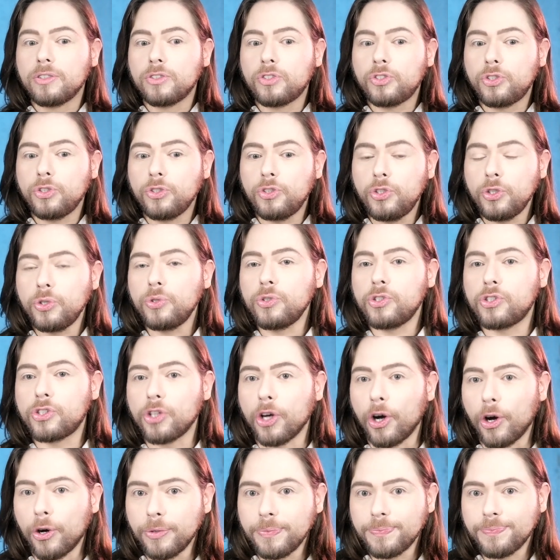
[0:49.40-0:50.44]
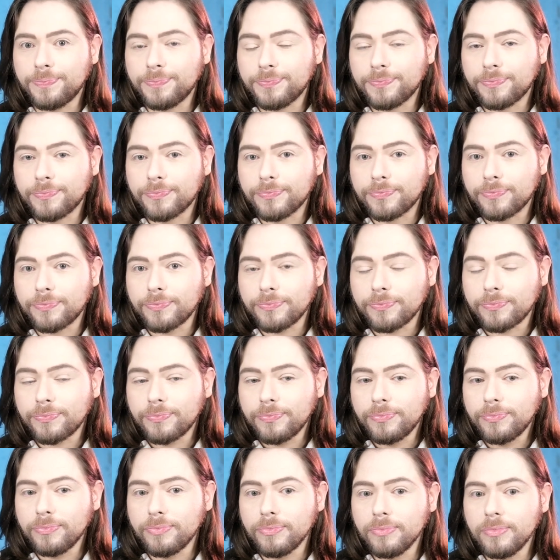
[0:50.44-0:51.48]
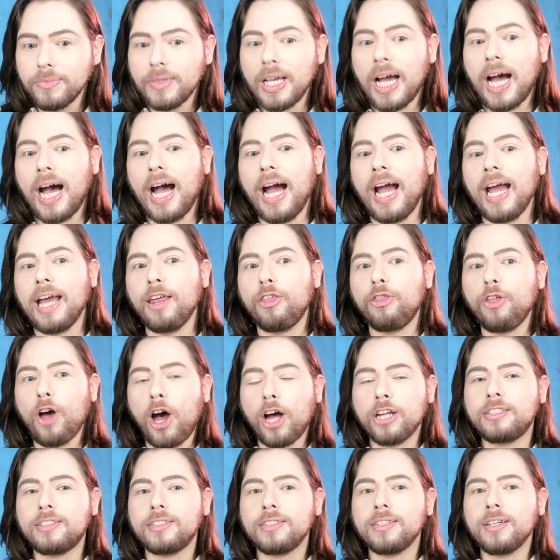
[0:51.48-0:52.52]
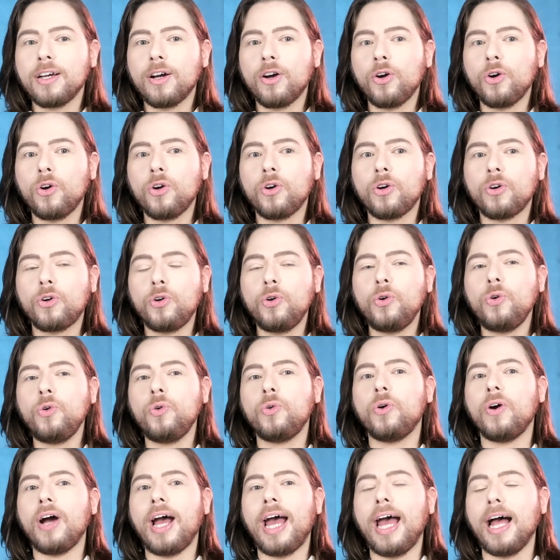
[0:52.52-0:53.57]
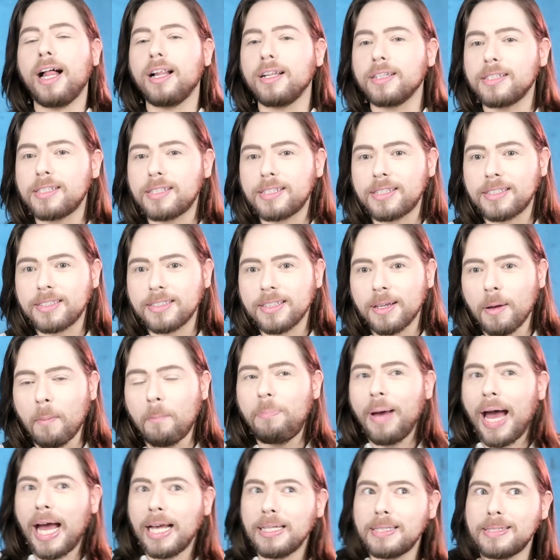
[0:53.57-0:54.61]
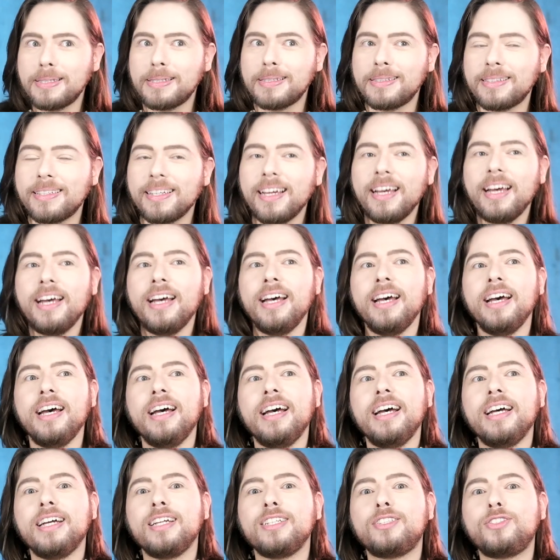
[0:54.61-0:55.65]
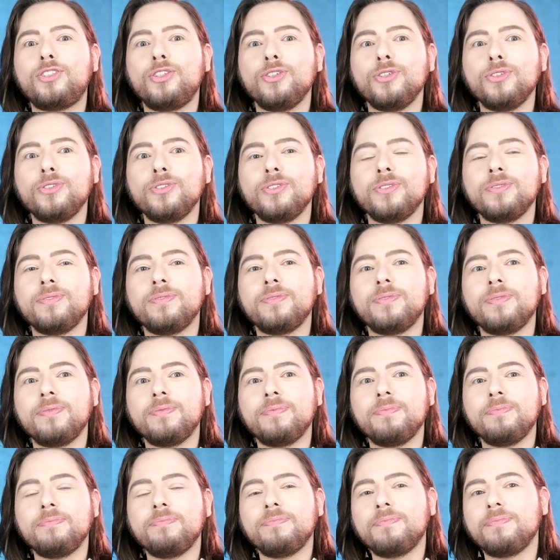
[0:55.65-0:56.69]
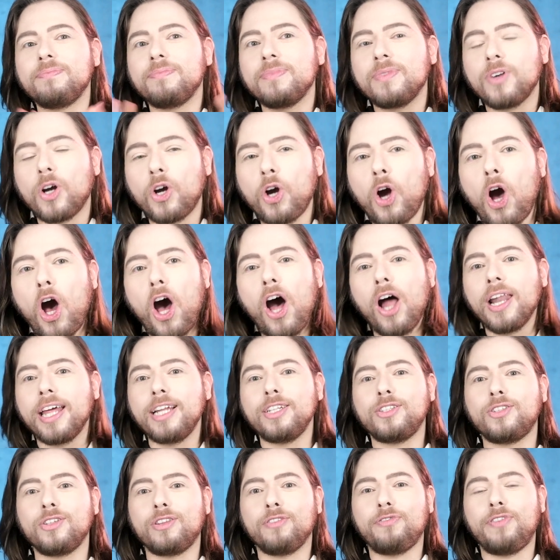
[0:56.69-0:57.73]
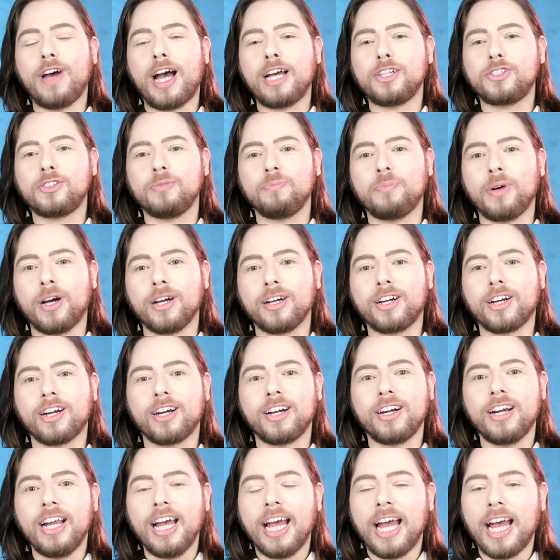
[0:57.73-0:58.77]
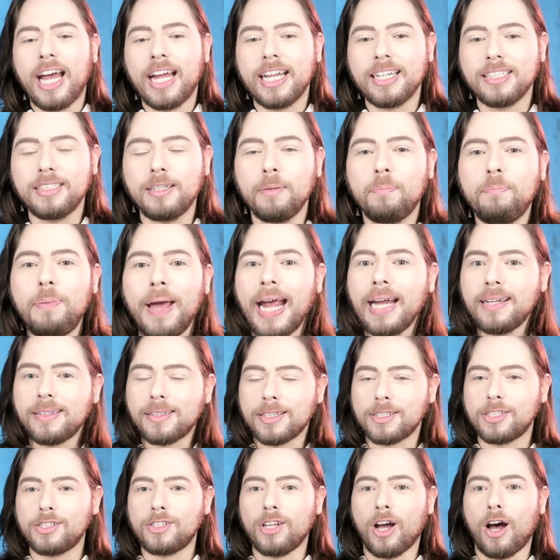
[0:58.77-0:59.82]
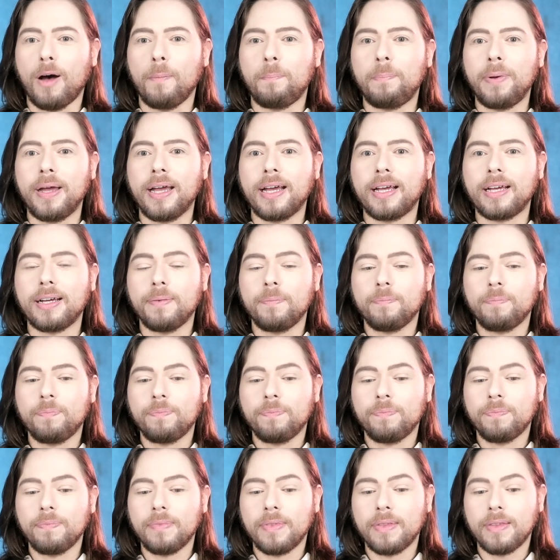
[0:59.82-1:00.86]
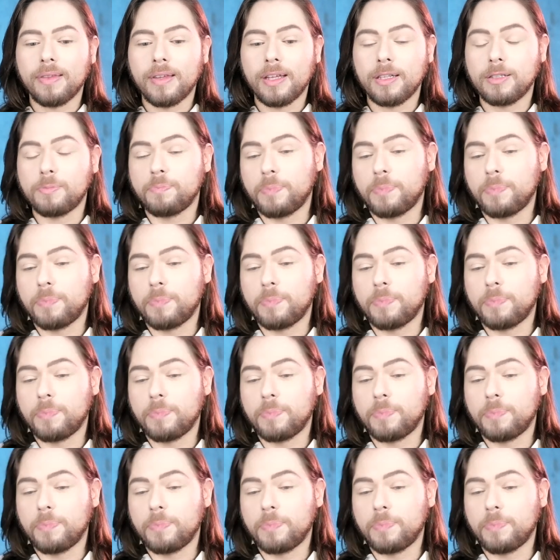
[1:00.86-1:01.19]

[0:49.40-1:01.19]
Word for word: To do so, I thought, who else best to call into the Fashion Bunker and debate this topic, in